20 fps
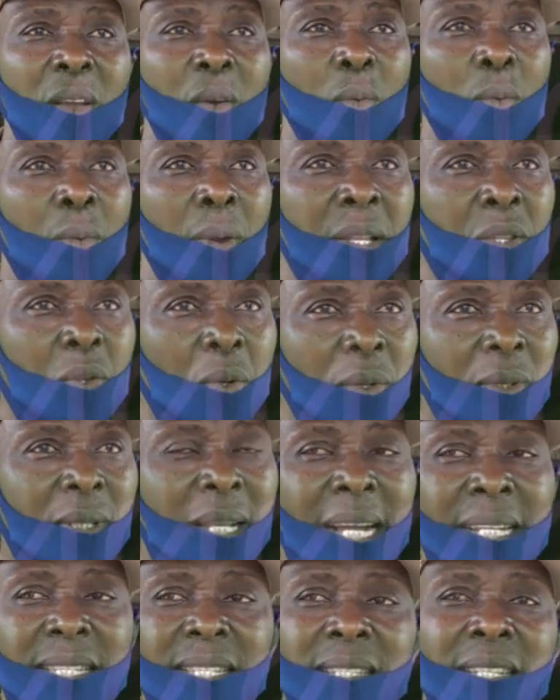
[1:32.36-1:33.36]
we're told
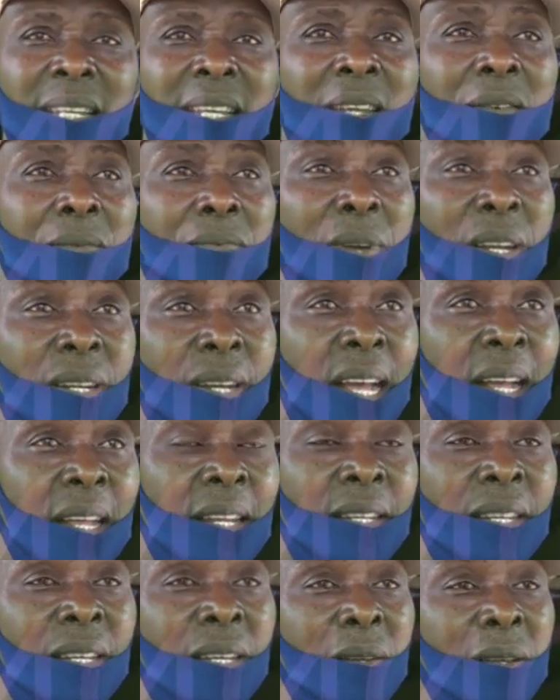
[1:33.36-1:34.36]
that
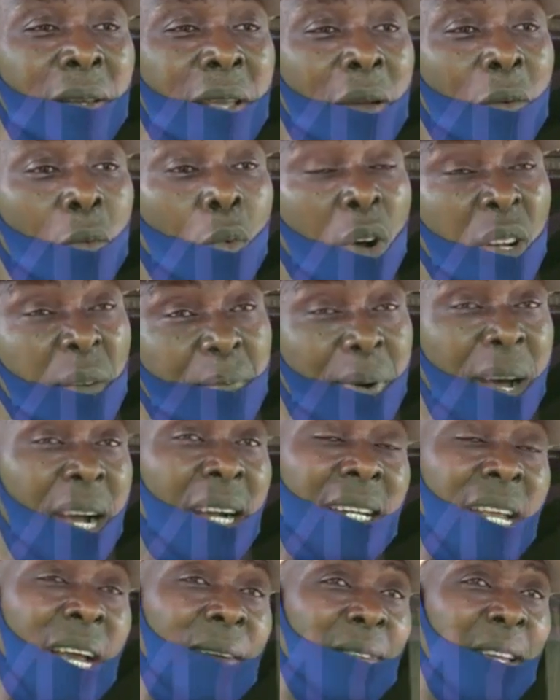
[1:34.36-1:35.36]
the World
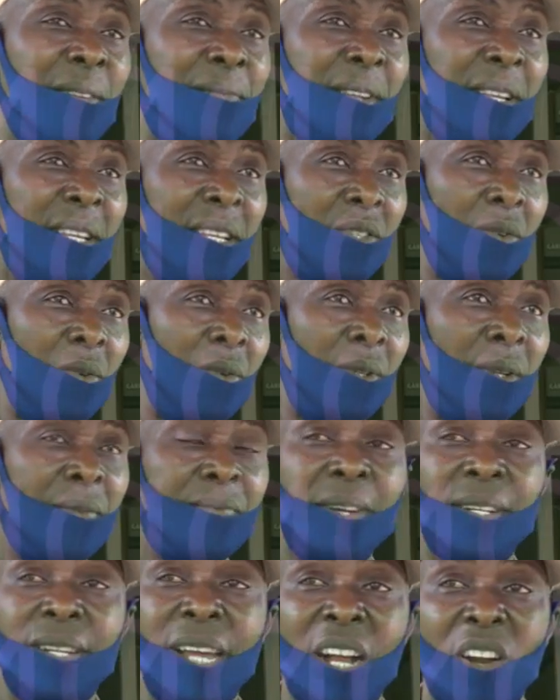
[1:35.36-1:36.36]
Bank, they have given it to the
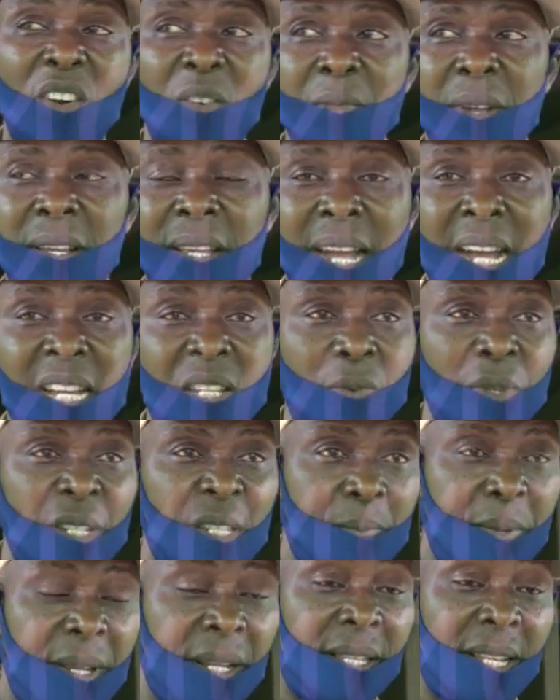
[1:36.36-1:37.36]
federal government as we
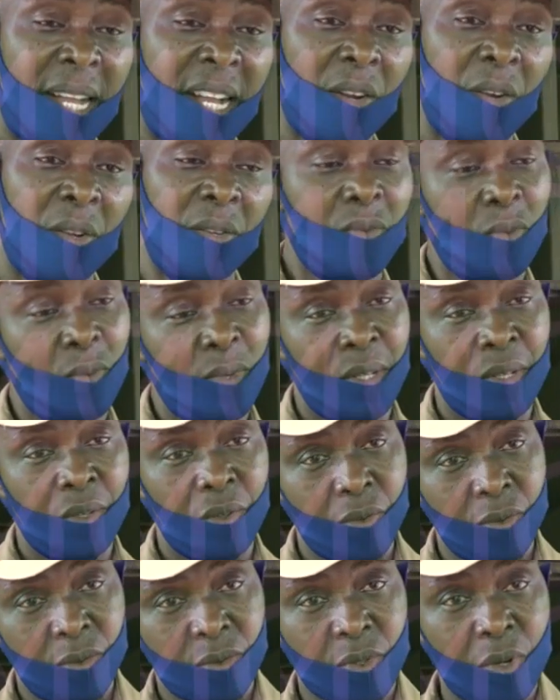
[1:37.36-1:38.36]
speak. Thank God
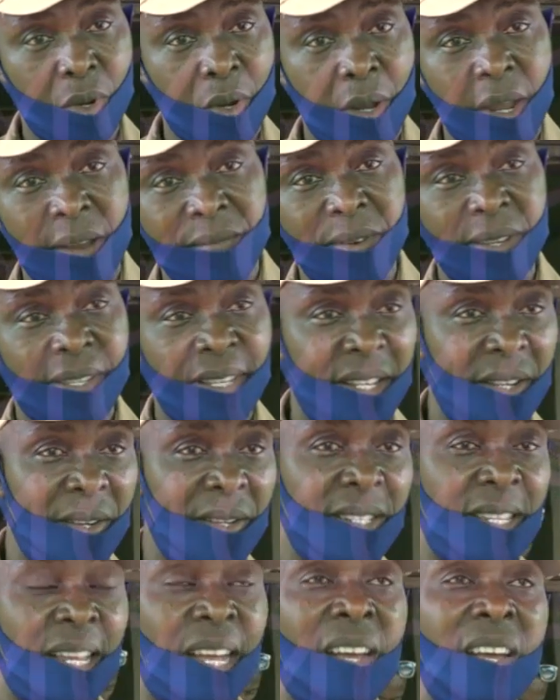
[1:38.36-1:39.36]
you saw everything
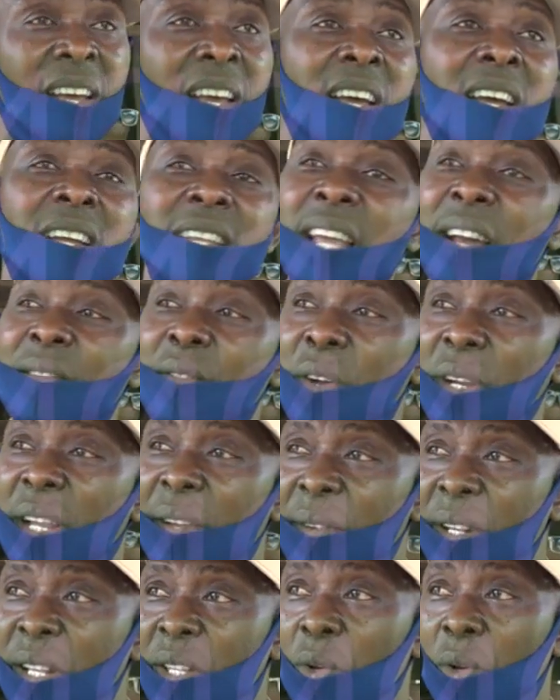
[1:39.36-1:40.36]
just now. They have not
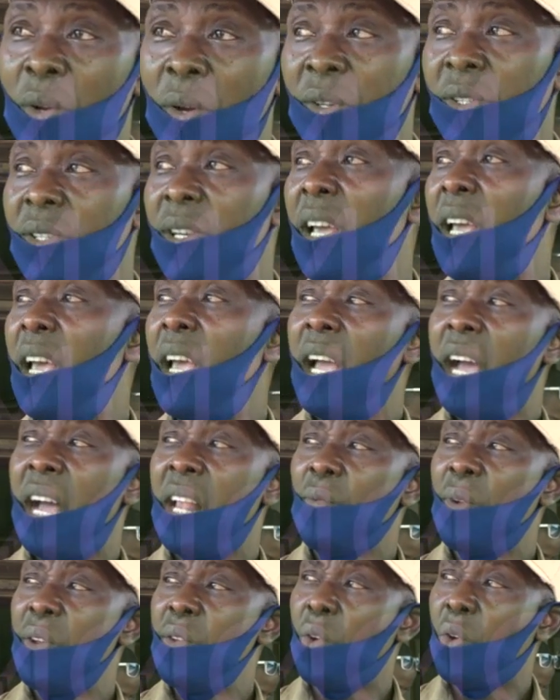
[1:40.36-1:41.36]
given it to us.
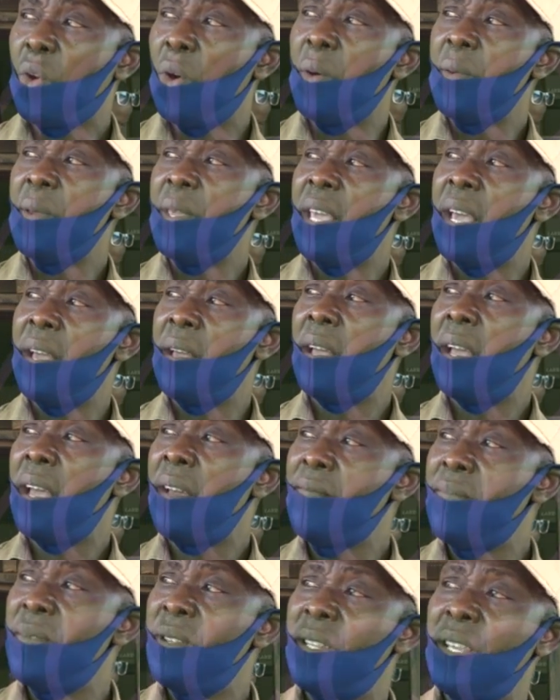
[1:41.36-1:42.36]
And when you come here
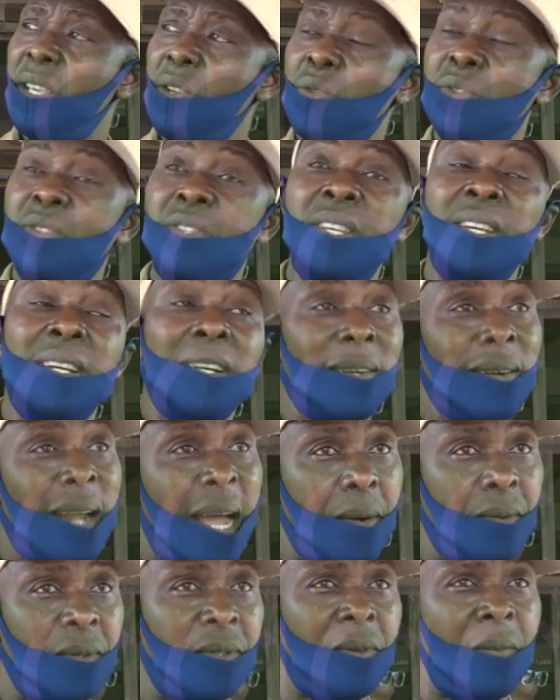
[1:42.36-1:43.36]
every day, you see
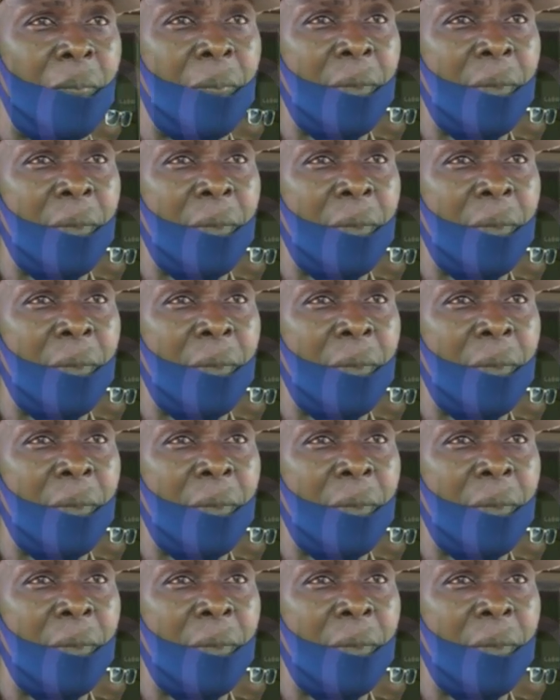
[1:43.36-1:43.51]
crowd,